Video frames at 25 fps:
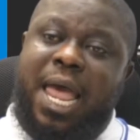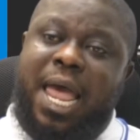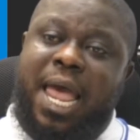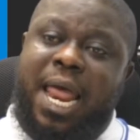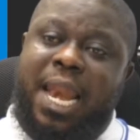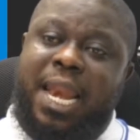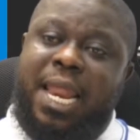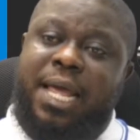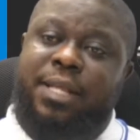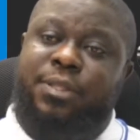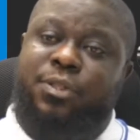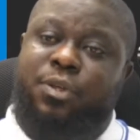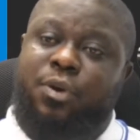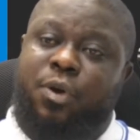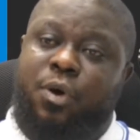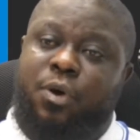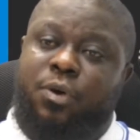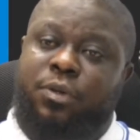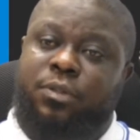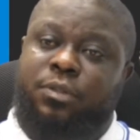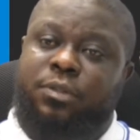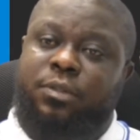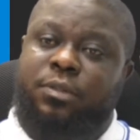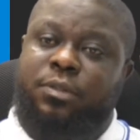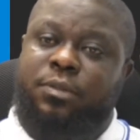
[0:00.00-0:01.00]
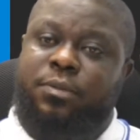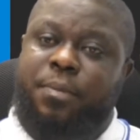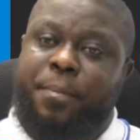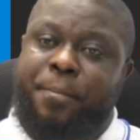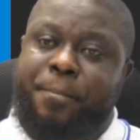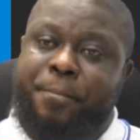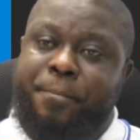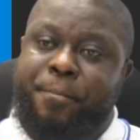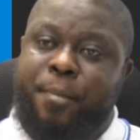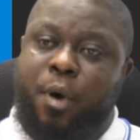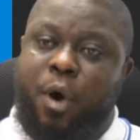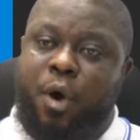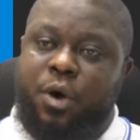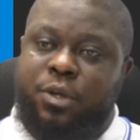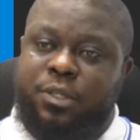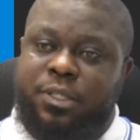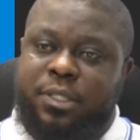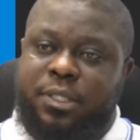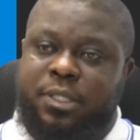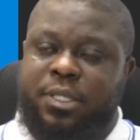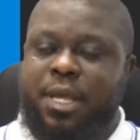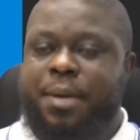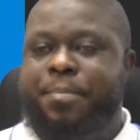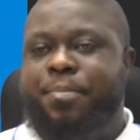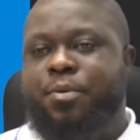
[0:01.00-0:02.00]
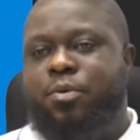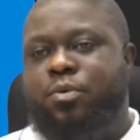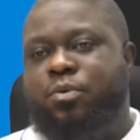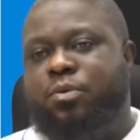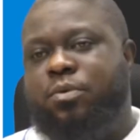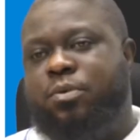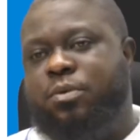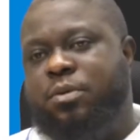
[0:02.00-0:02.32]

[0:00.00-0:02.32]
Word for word: electron more stable.